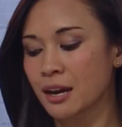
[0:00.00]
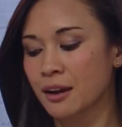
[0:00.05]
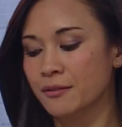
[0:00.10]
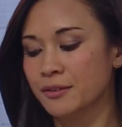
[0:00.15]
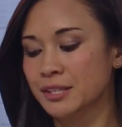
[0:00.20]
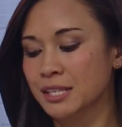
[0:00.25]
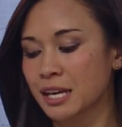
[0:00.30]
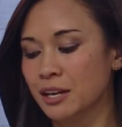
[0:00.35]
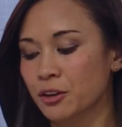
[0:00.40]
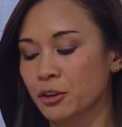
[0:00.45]

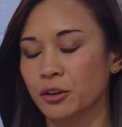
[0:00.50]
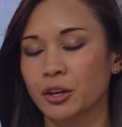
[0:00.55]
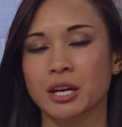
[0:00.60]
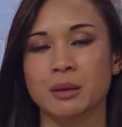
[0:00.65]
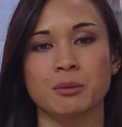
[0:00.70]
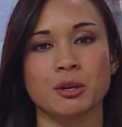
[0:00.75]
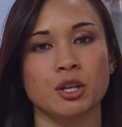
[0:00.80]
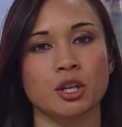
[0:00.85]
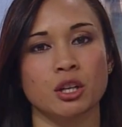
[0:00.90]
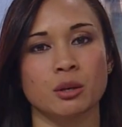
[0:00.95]
of Senator
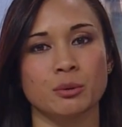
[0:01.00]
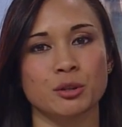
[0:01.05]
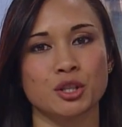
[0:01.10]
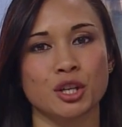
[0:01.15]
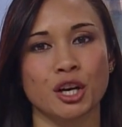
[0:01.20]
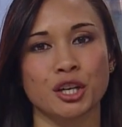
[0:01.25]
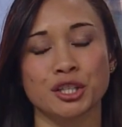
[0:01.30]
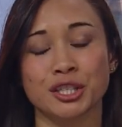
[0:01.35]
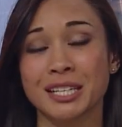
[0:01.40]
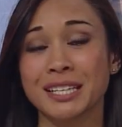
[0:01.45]
Amy
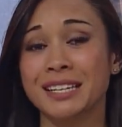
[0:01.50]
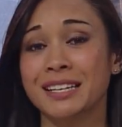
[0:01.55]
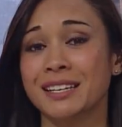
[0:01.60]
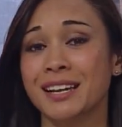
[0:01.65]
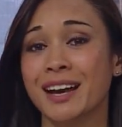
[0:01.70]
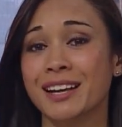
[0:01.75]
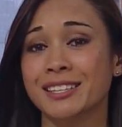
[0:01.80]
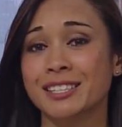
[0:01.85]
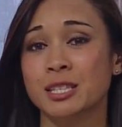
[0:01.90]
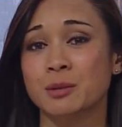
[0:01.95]
Klobuchar, she did
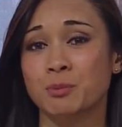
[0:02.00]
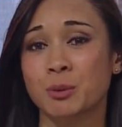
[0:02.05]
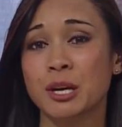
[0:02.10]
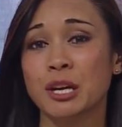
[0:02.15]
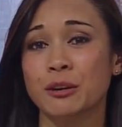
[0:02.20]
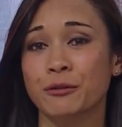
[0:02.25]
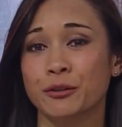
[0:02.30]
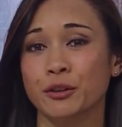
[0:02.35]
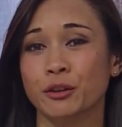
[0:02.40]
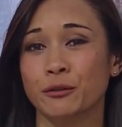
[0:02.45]
not
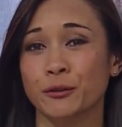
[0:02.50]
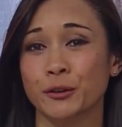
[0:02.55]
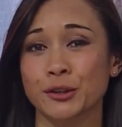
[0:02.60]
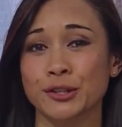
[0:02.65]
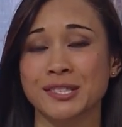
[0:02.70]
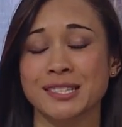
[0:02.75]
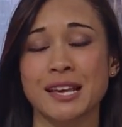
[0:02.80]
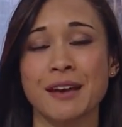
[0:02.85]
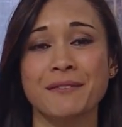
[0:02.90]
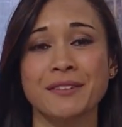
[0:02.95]
speak for the
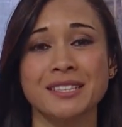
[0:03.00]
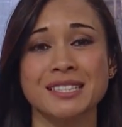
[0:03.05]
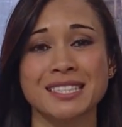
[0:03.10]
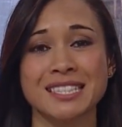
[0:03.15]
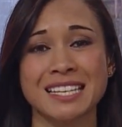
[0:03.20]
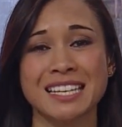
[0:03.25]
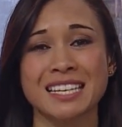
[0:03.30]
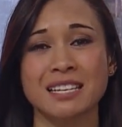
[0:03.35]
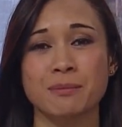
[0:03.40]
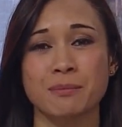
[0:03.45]
first
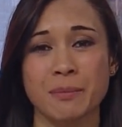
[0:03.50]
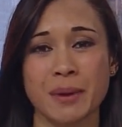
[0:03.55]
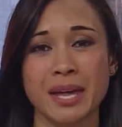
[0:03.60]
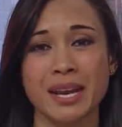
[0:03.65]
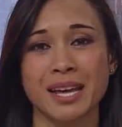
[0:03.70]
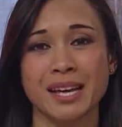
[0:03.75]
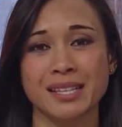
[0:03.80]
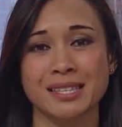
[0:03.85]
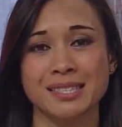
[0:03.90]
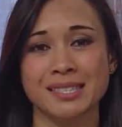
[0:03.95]
17
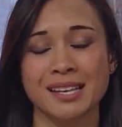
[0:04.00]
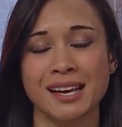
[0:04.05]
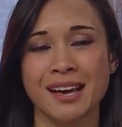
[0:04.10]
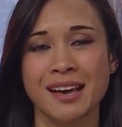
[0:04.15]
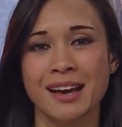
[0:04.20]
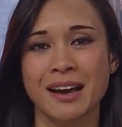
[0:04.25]
minutes